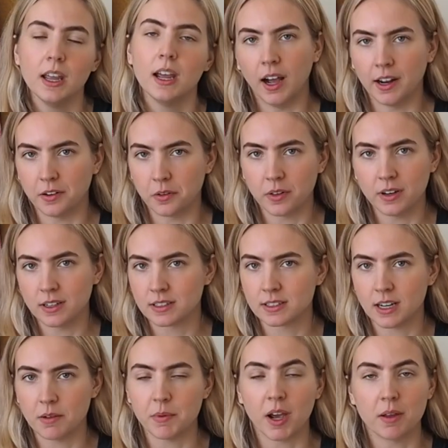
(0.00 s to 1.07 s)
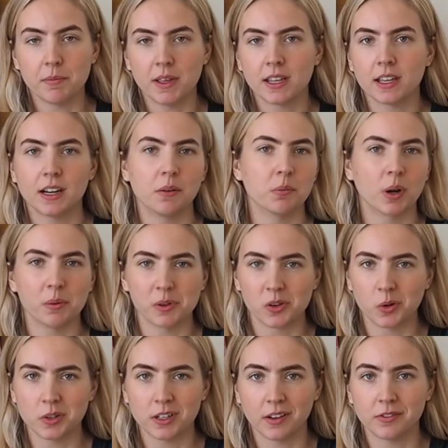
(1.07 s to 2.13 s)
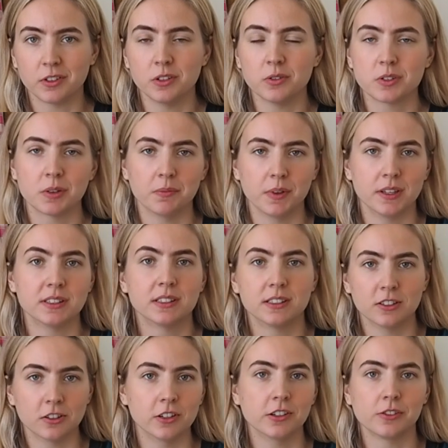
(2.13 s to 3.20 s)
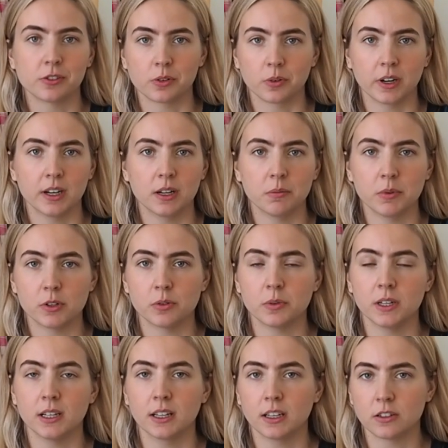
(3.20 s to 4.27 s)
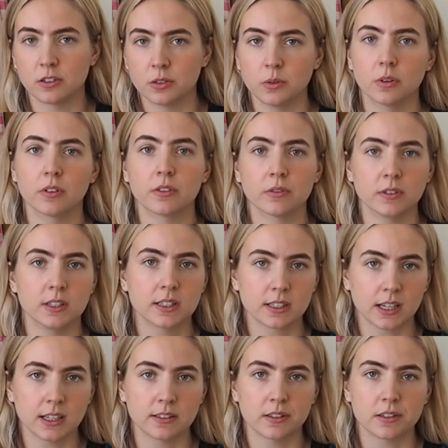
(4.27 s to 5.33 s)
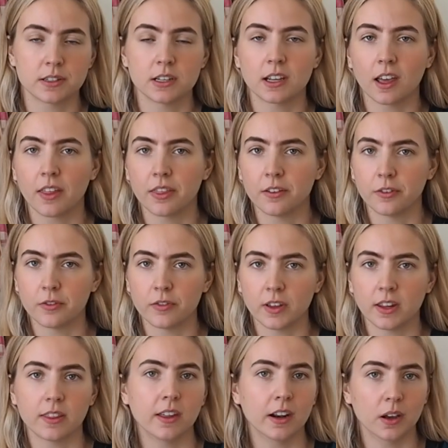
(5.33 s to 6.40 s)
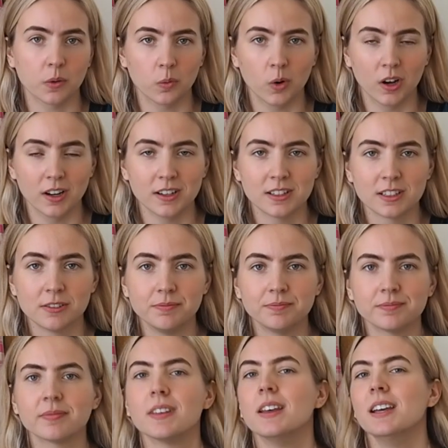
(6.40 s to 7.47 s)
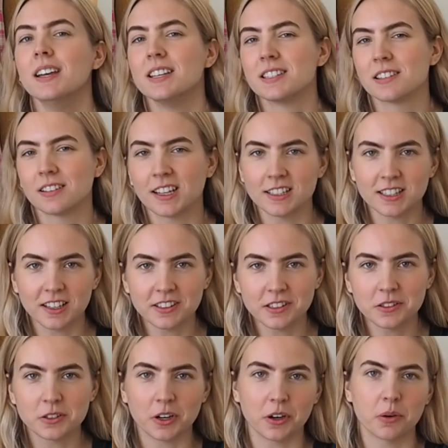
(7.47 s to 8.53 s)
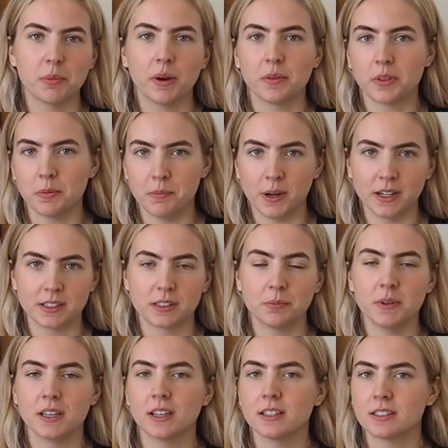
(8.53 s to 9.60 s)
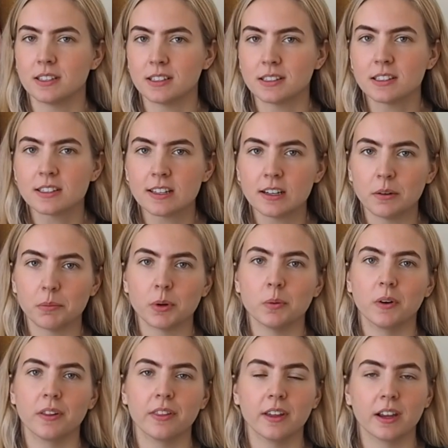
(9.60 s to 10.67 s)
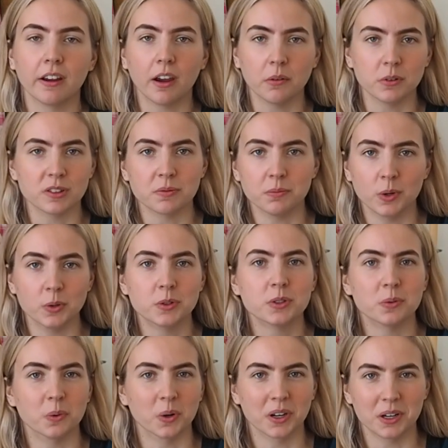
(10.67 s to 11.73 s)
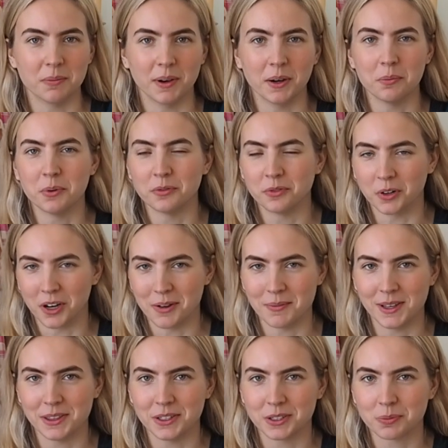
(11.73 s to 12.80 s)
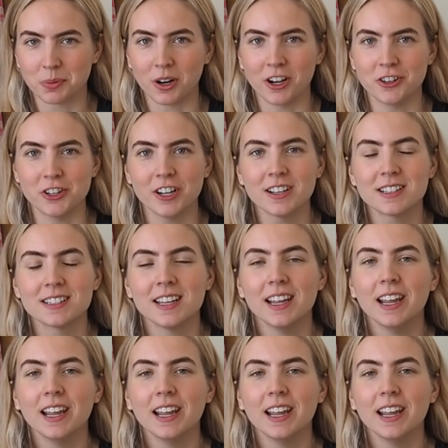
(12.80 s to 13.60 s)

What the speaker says: I know the next time I make it, I'm probably going to have to do some serious grading between like 2 or 3 sizes to get the fit that I want. So let's also talk about the bust, because this is the number one thing I was most worried about before I made this project.